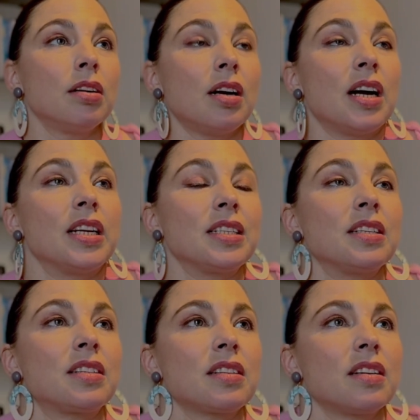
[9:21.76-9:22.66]

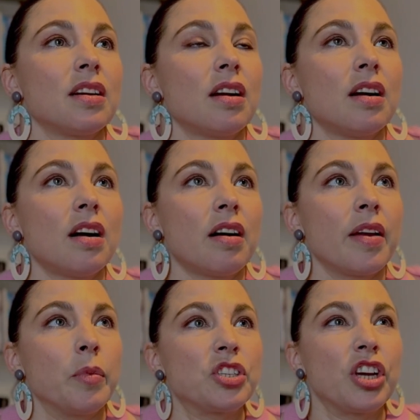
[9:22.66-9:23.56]
and
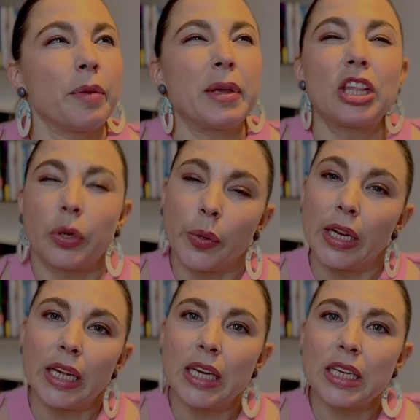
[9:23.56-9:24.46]
it was going to be 3
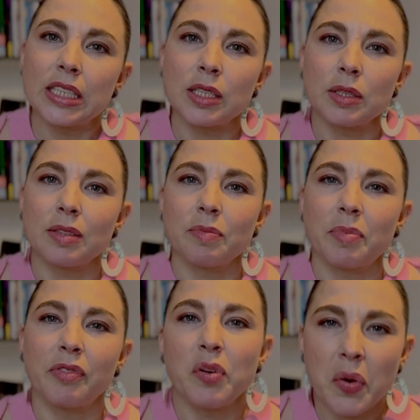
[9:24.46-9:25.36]
years
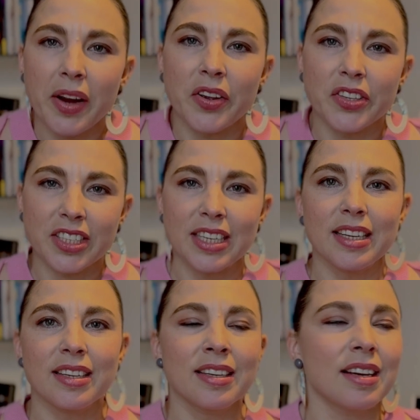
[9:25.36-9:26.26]
before I got
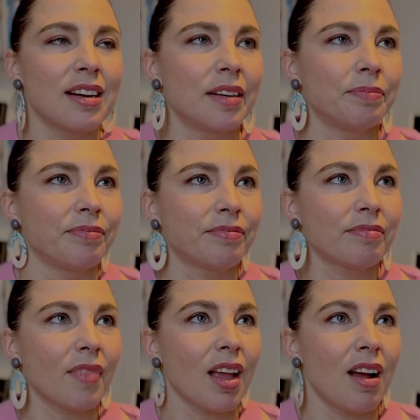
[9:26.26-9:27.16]
seen.
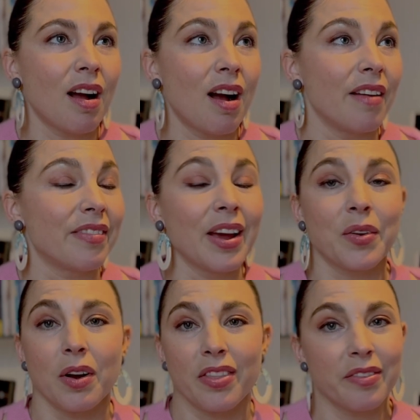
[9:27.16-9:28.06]
I've now
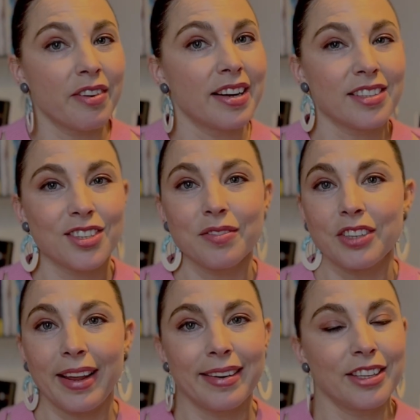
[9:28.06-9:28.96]
got other friends who've
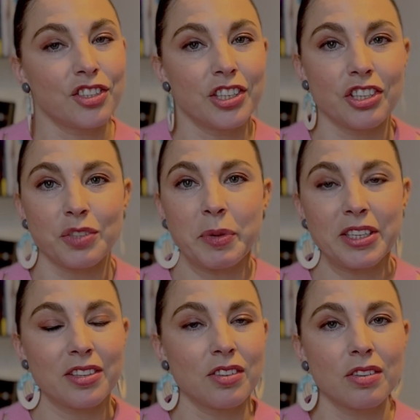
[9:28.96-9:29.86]
like literally just been
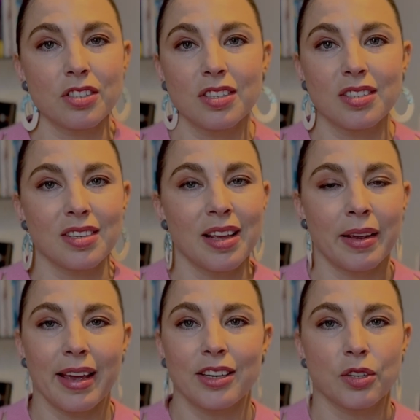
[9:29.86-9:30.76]
to the doctors, and they're
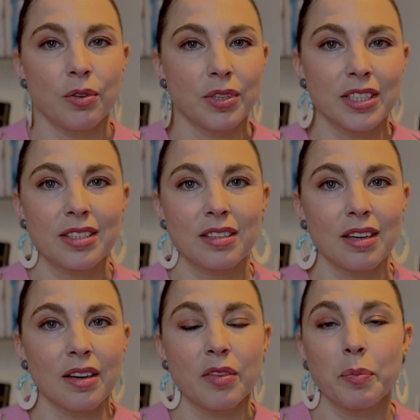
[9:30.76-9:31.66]
getting told
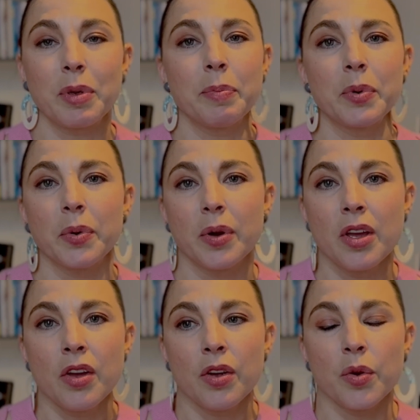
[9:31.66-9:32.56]
that people
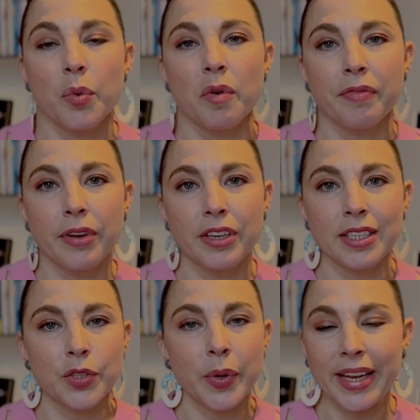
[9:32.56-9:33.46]
who were referred
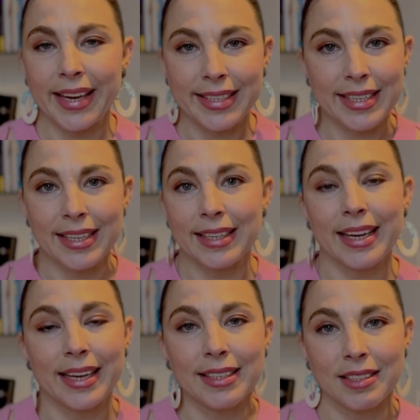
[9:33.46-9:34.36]
in 2018 are
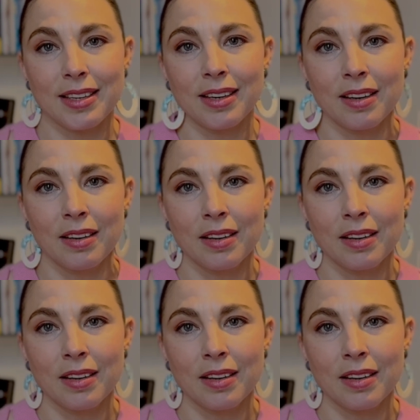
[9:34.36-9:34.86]
getting seen.